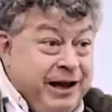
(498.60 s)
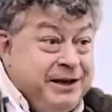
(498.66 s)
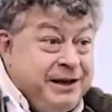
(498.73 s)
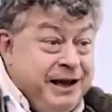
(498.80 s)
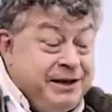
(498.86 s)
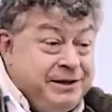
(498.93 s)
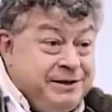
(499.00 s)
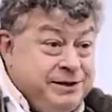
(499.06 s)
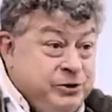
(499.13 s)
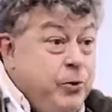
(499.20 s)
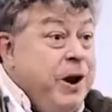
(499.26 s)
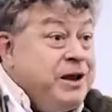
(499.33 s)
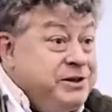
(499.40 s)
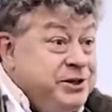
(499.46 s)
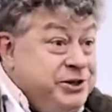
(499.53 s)
it
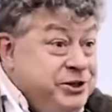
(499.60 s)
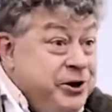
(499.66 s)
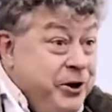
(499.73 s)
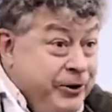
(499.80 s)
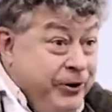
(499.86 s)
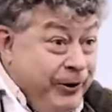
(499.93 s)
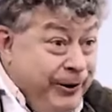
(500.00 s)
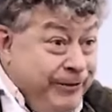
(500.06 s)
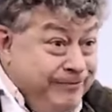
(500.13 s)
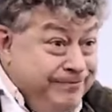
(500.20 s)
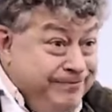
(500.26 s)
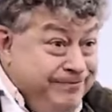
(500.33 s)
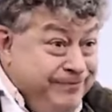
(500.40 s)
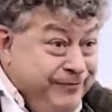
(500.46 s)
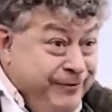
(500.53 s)
squares the circle,
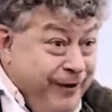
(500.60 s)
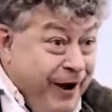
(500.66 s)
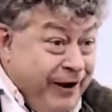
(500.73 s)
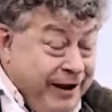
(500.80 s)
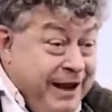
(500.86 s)
if you like.